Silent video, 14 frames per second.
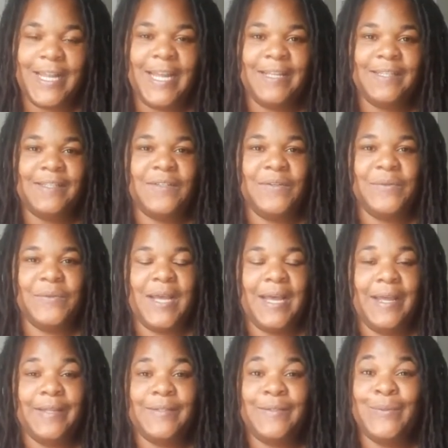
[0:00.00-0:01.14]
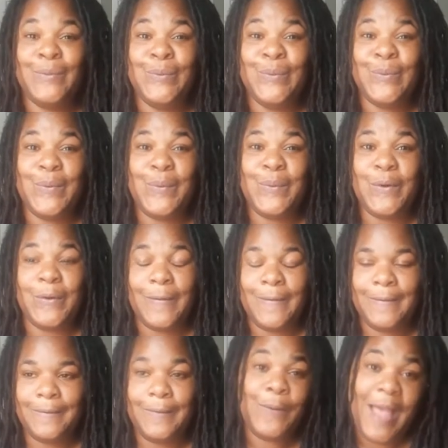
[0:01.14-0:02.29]
As you guys who
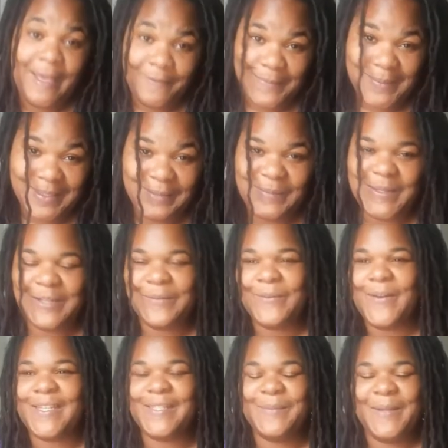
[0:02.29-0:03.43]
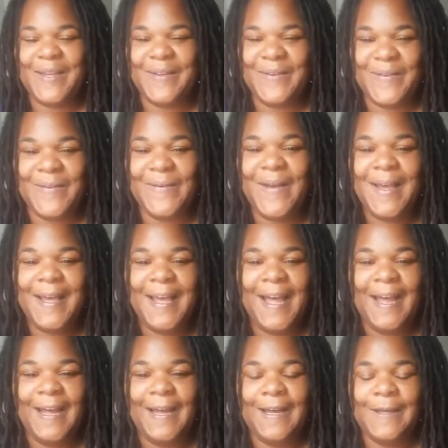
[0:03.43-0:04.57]
haven't been living under rocks, some of y'all know,
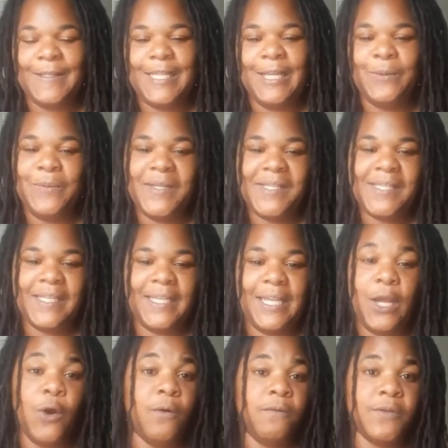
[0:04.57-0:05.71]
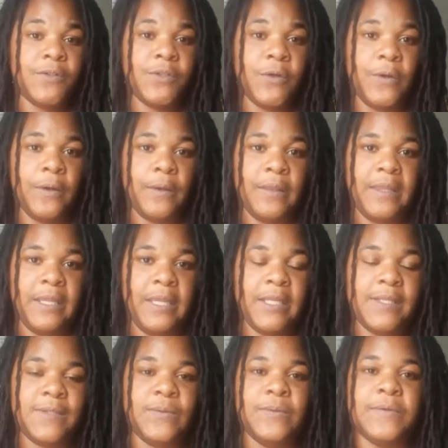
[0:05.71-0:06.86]
they recently overturned the
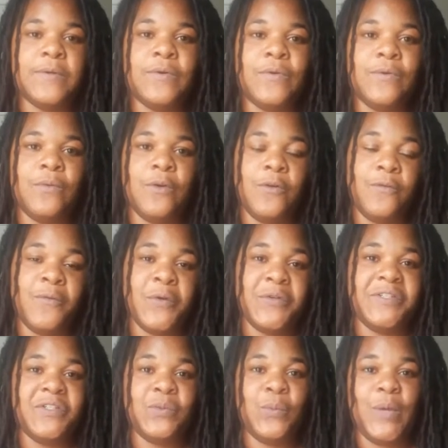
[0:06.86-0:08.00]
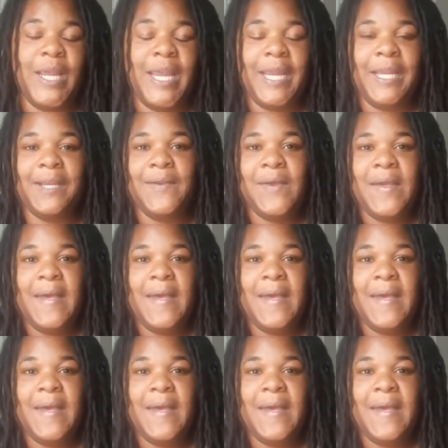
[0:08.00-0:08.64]
historical Roe versus Wade